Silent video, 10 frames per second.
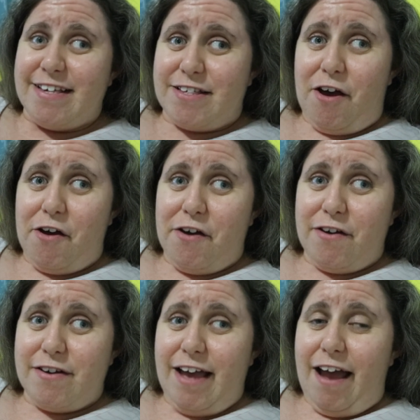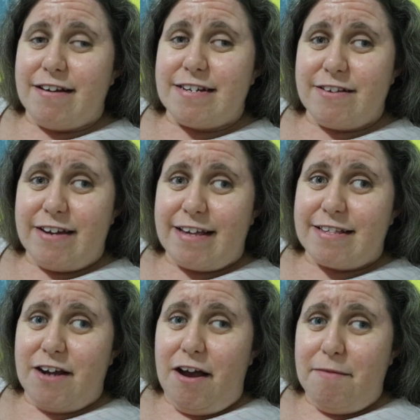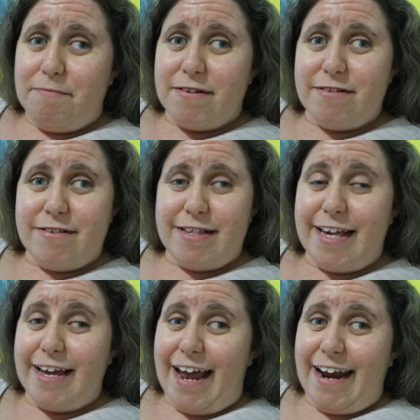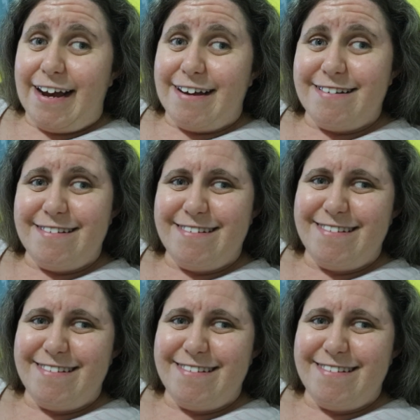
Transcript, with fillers: So yeah, until next time, I'll see you later.